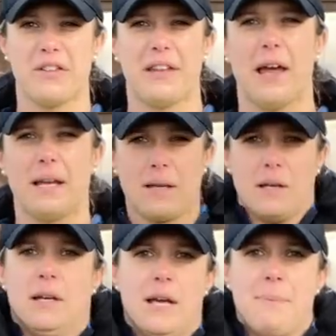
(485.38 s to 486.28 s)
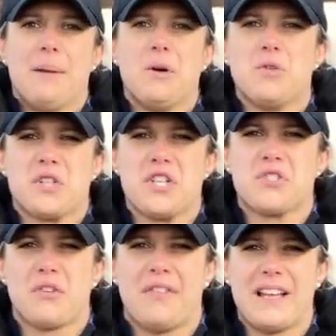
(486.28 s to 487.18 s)
of the like
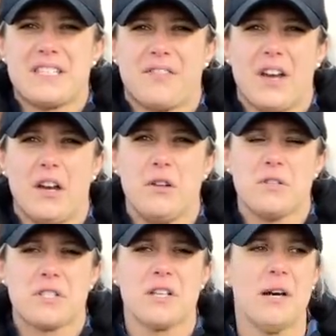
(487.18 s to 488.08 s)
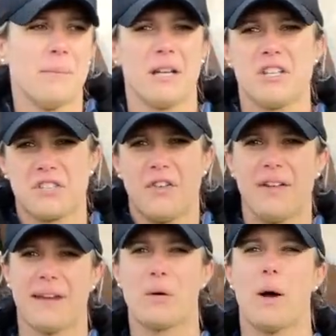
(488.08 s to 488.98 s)
builders reflective coats, but I used to
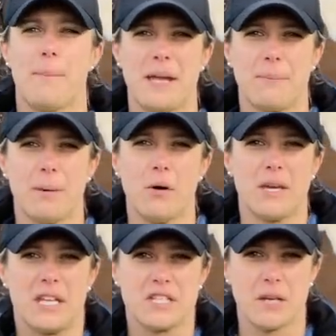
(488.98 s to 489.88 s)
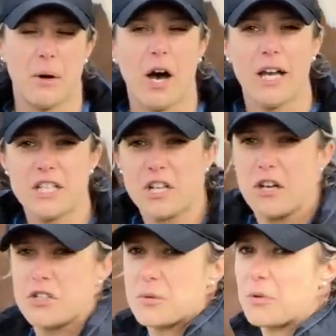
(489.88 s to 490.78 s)
find that quite big and bulky. So I
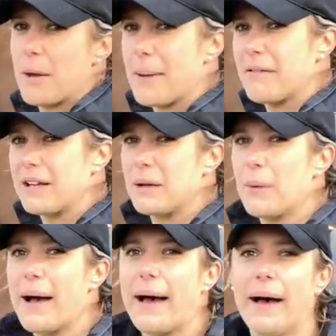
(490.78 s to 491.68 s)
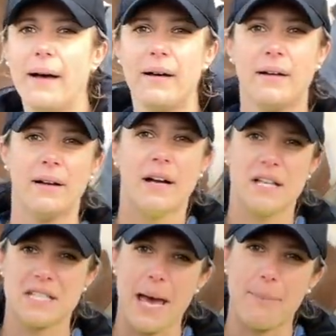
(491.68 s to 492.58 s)
chose to primarily wear
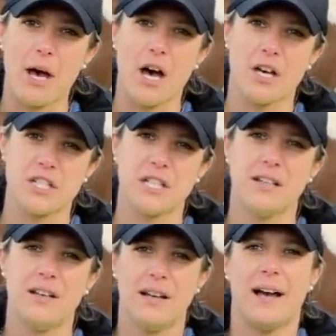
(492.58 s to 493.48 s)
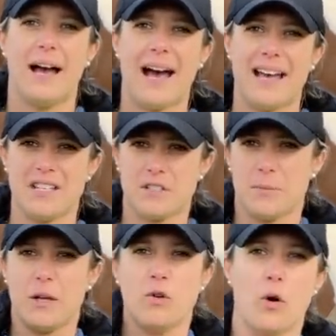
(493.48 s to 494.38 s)
a tabard and
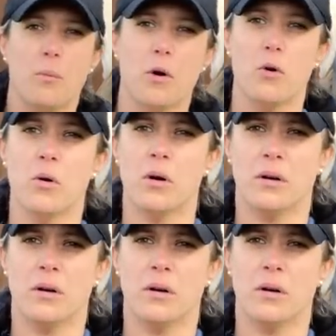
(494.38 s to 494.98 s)
my normal